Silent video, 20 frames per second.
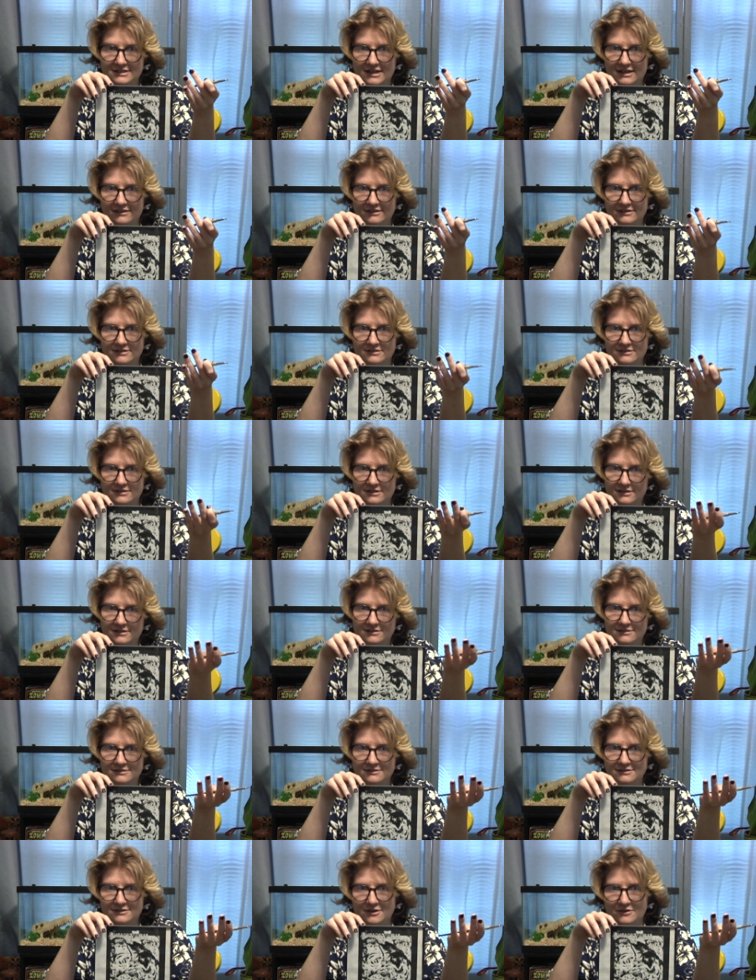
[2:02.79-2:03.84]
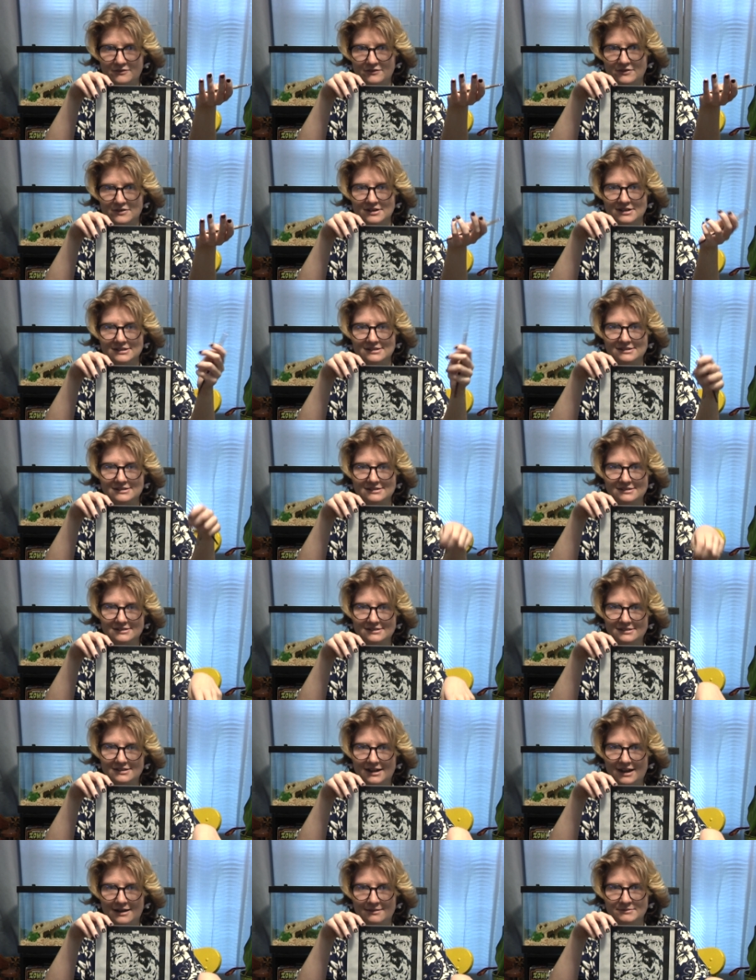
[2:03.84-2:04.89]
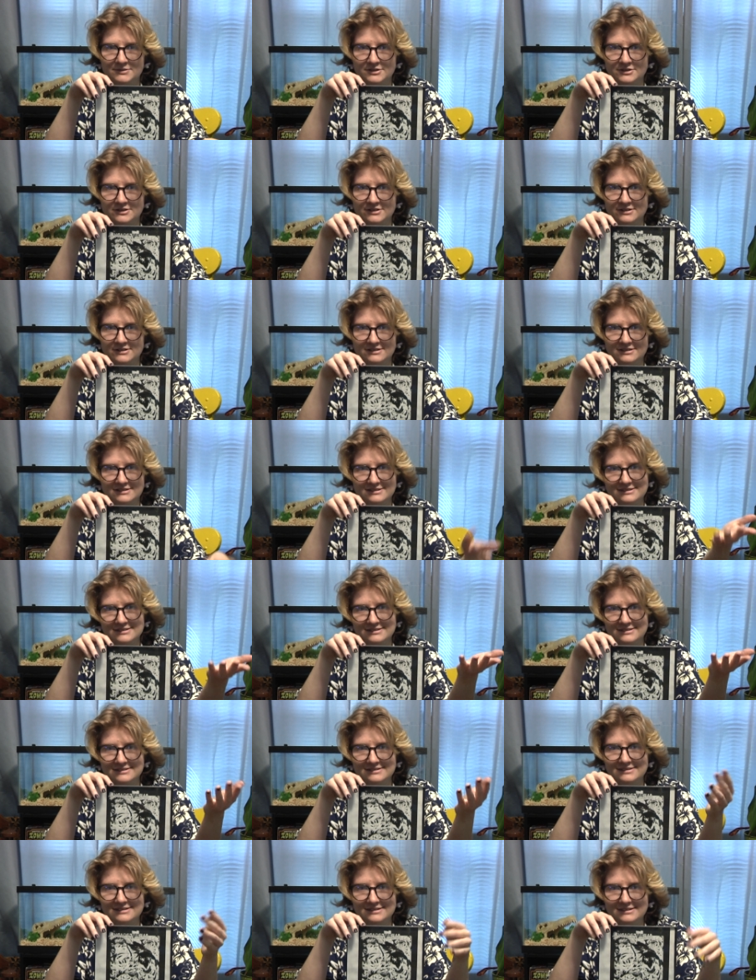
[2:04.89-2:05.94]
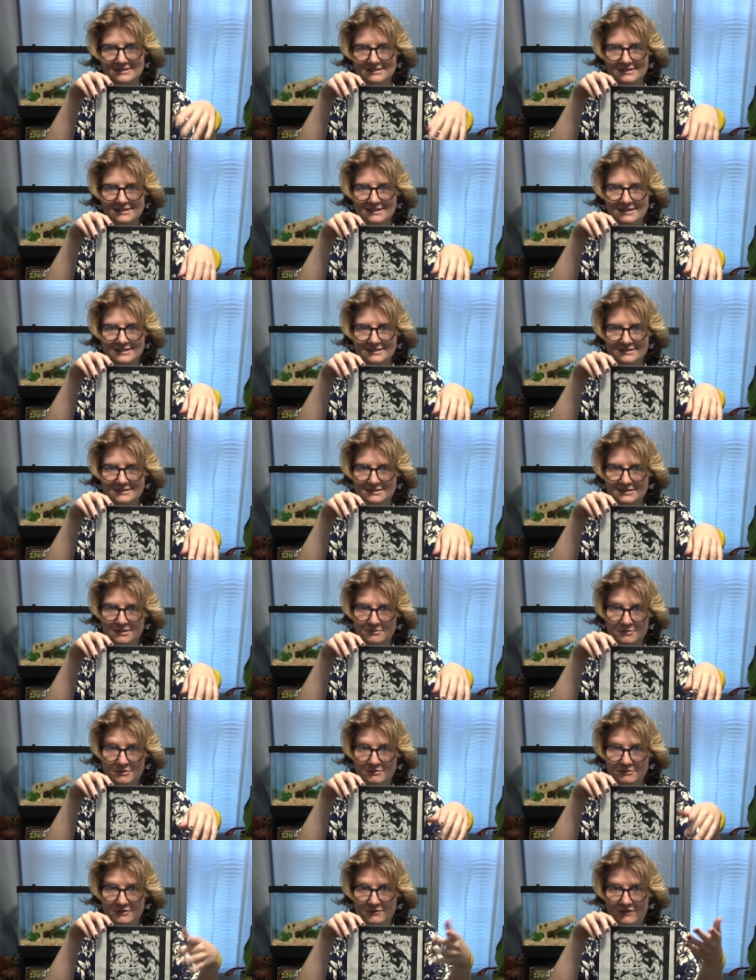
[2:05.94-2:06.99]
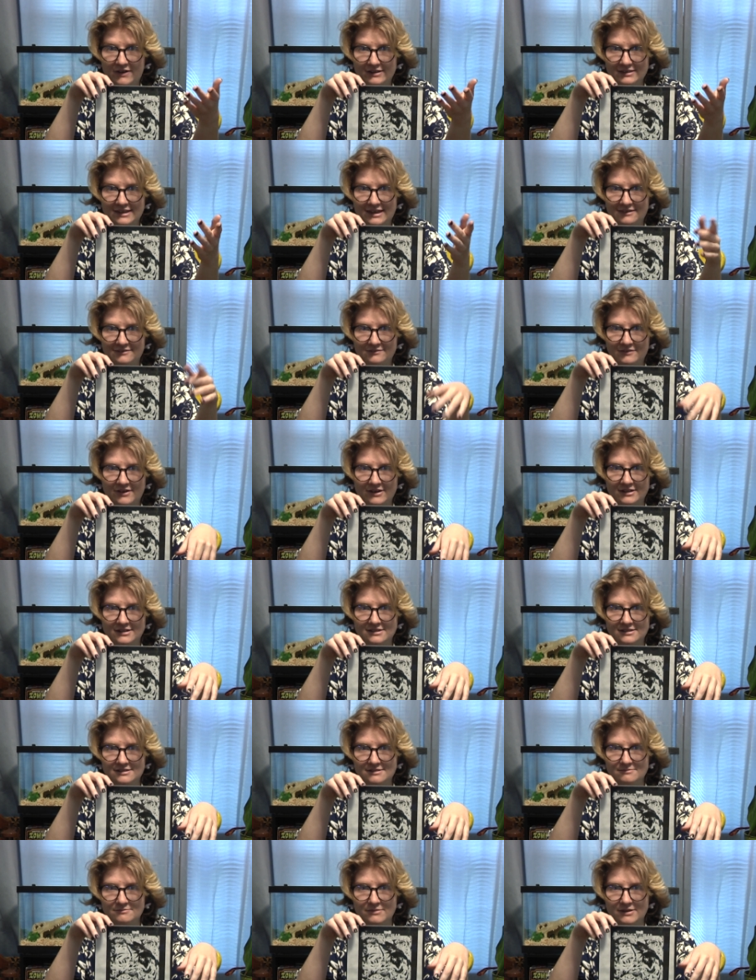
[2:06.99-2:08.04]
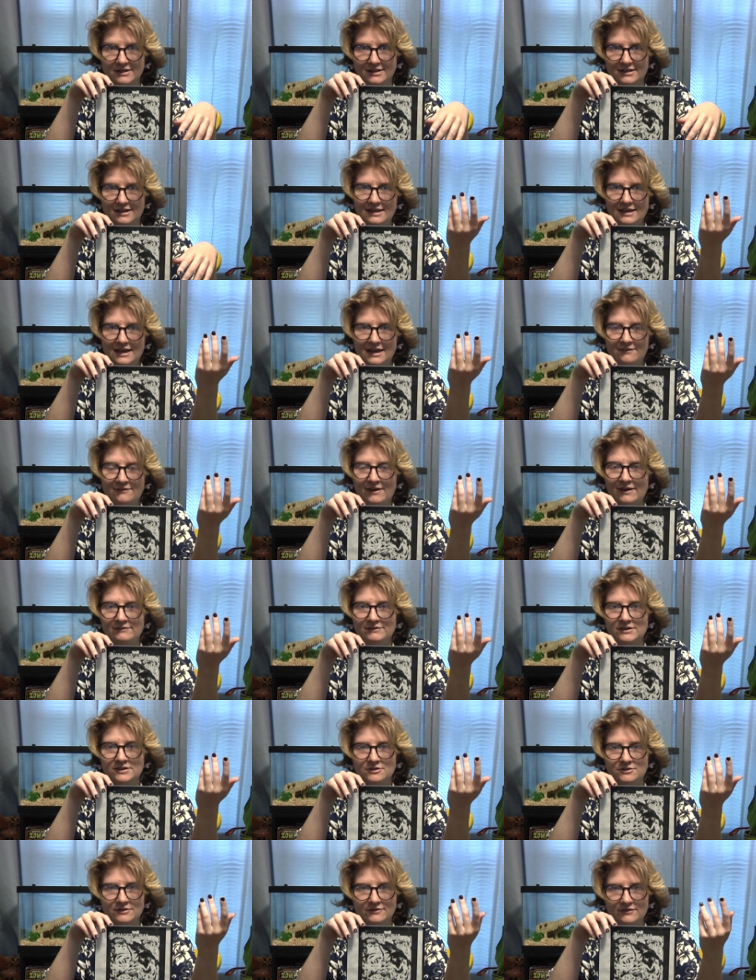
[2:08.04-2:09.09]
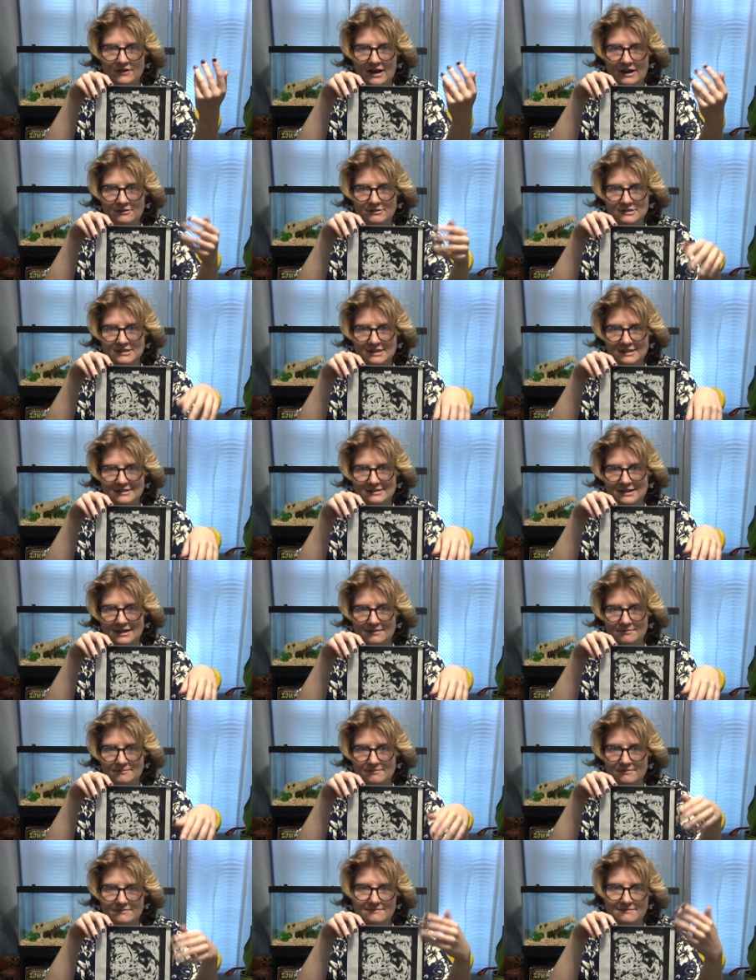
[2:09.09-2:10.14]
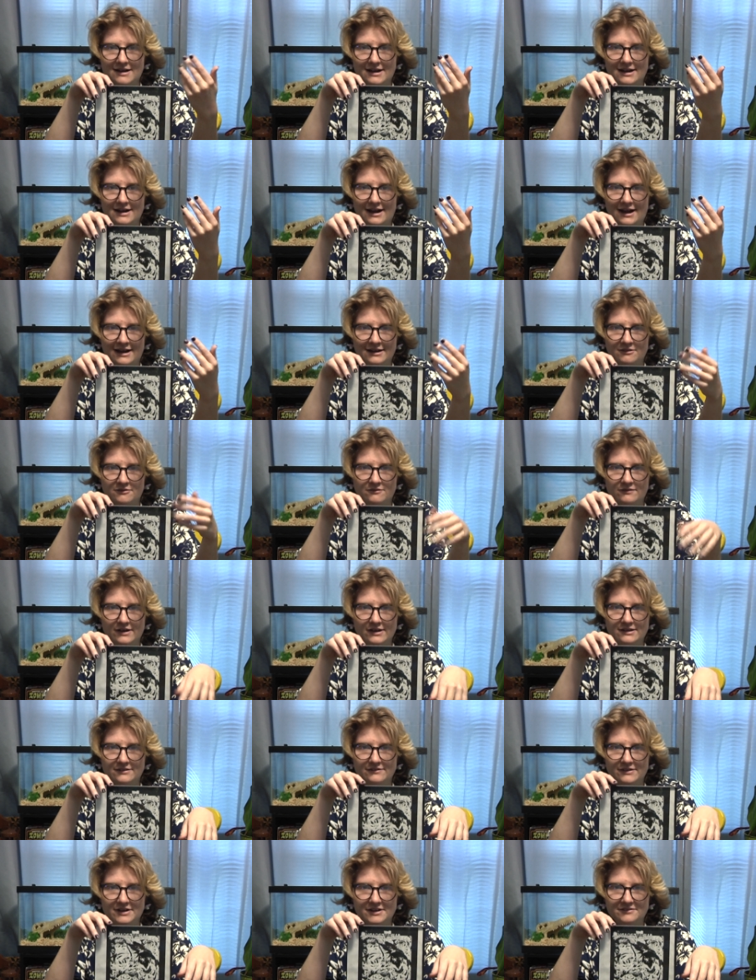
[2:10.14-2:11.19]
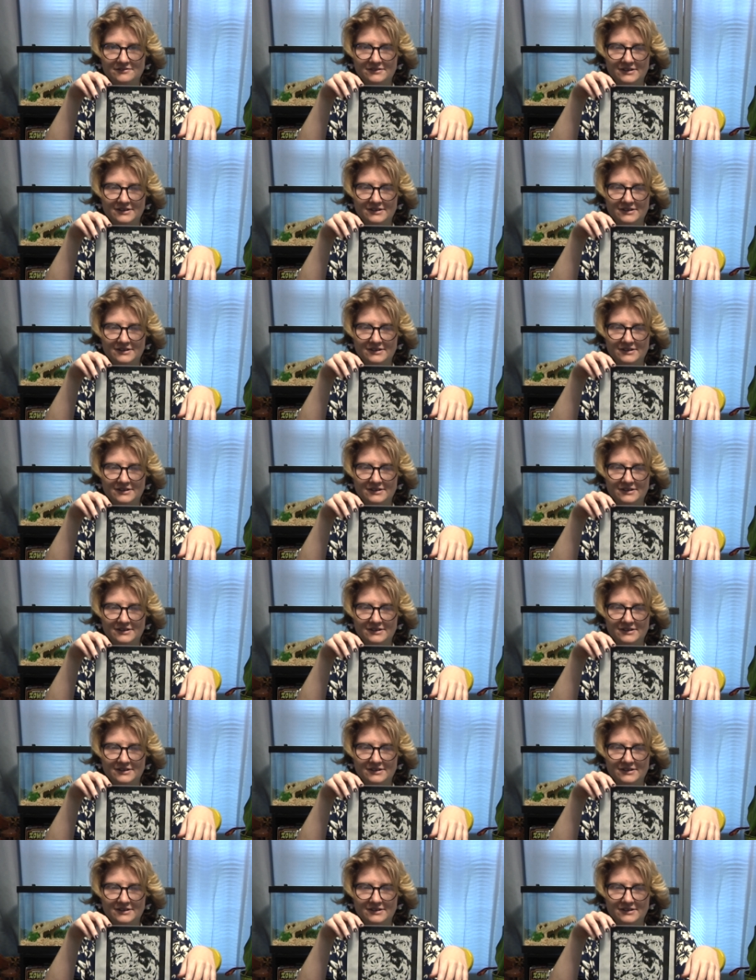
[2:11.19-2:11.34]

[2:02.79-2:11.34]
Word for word: challenge, then go for it. I'm sure someone would find that fun, but if I have to do it for hours at a time, I don't find it very